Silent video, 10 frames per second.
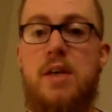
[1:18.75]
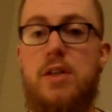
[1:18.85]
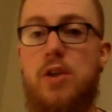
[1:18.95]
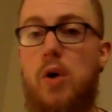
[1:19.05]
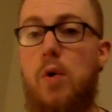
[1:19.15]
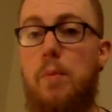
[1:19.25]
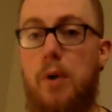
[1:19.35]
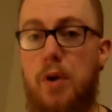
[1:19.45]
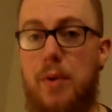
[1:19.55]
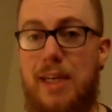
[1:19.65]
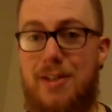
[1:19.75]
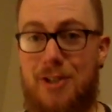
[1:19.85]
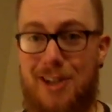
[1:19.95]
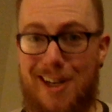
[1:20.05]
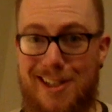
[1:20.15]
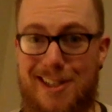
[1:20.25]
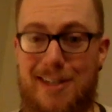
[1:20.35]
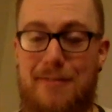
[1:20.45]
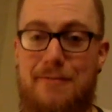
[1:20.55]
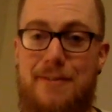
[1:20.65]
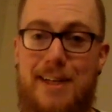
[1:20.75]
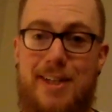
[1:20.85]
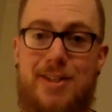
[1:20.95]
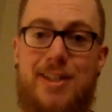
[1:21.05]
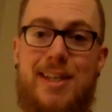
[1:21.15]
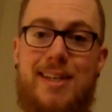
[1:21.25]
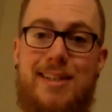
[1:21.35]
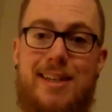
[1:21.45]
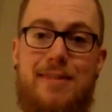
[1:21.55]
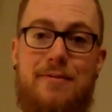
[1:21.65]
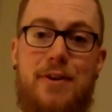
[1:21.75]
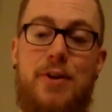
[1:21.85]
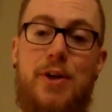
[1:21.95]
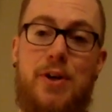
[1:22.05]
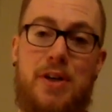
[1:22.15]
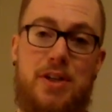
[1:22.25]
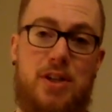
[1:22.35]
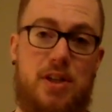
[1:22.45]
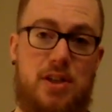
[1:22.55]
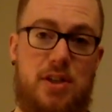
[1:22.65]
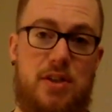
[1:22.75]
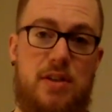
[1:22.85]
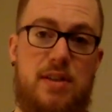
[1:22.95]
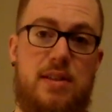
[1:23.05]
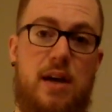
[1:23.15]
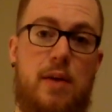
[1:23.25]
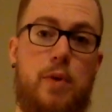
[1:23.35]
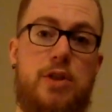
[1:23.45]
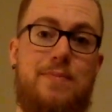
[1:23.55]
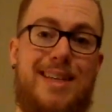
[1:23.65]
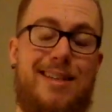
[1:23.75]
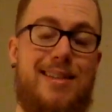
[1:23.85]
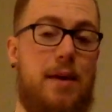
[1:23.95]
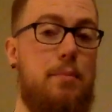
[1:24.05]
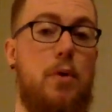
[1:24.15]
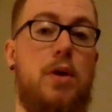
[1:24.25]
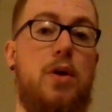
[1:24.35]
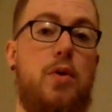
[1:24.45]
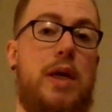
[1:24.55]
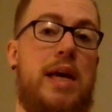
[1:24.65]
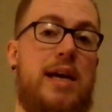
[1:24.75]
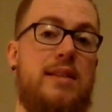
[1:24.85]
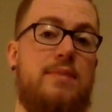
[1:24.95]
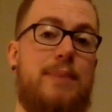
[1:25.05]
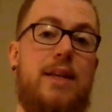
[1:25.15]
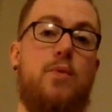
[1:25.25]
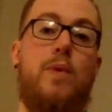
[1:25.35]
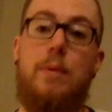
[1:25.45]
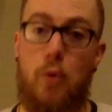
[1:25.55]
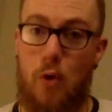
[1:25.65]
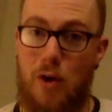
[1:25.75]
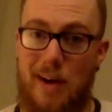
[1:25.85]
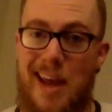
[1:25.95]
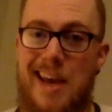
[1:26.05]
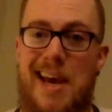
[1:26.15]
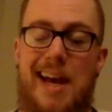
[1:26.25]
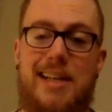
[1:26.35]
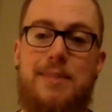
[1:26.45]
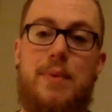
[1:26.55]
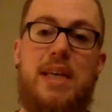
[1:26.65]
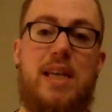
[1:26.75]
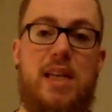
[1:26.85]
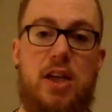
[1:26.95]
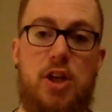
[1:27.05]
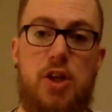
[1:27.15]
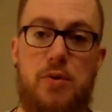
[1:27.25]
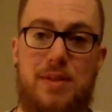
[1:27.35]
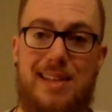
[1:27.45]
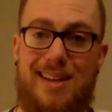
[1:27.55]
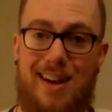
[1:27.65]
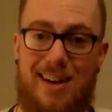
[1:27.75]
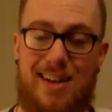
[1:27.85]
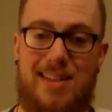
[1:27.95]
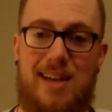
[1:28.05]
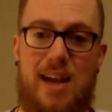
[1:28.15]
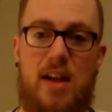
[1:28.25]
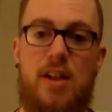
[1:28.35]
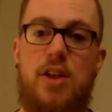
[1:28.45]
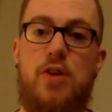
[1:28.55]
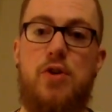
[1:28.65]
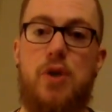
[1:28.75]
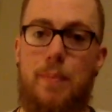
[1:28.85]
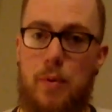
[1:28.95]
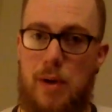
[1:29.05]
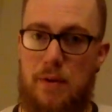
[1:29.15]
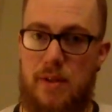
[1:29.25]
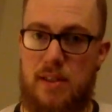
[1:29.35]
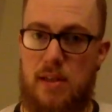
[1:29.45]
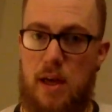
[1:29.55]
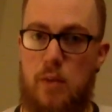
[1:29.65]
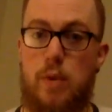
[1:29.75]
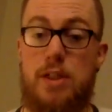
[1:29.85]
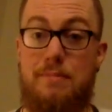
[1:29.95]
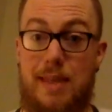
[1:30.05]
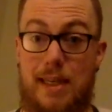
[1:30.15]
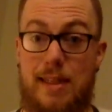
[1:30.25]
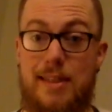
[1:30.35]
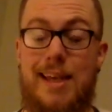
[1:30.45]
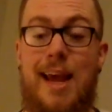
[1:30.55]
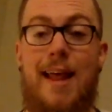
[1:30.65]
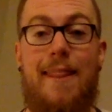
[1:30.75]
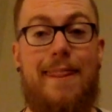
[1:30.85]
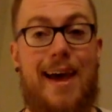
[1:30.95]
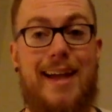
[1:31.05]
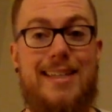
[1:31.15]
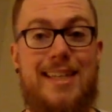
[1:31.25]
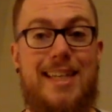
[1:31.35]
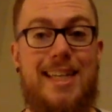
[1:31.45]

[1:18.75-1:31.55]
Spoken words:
So Mercury just finished his inferior conjunction to the Sun, which means that Mercury has been reborn and is beginning a new synodic cycle, a new trip around the Sun, which means that